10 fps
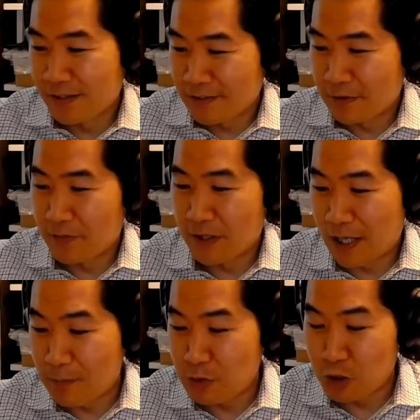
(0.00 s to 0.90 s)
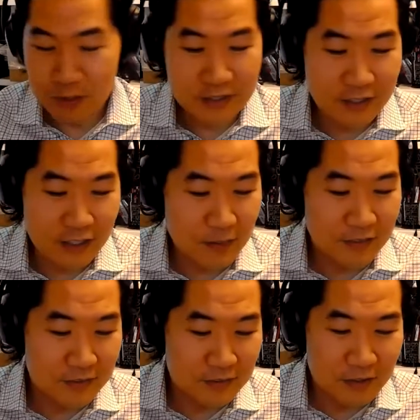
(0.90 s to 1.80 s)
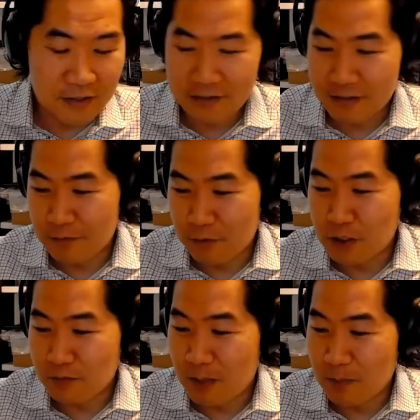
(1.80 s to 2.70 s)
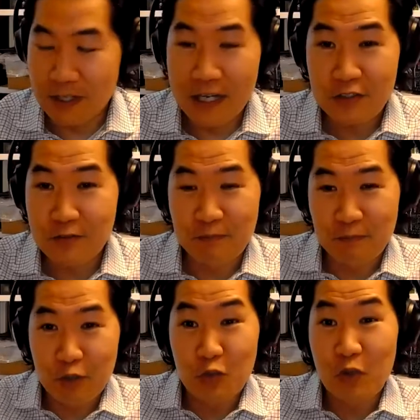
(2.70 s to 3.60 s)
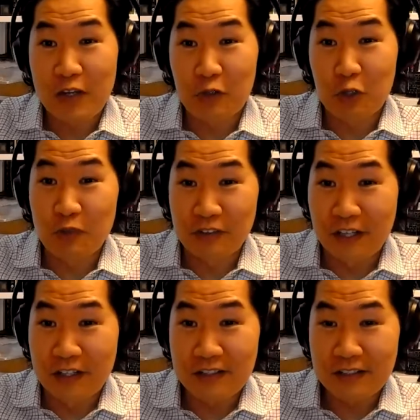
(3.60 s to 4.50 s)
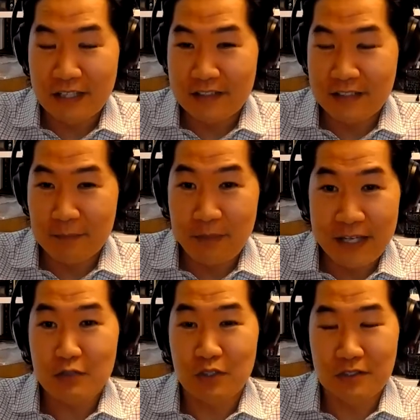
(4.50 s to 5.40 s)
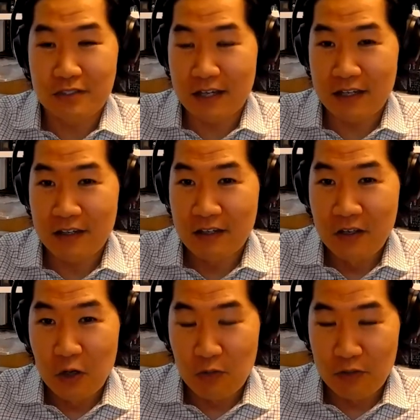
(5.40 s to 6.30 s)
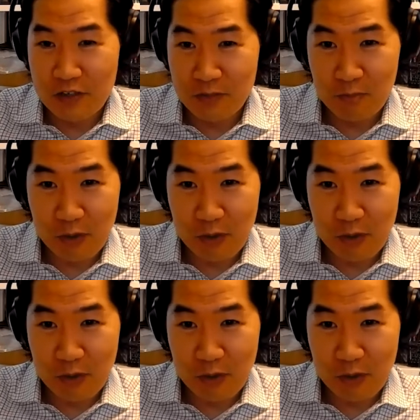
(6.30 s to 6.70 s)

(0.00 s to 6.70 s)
So I'm super excited about this talk. First of all, I'm glad it's good weather over in London. It's Patriots Day over here in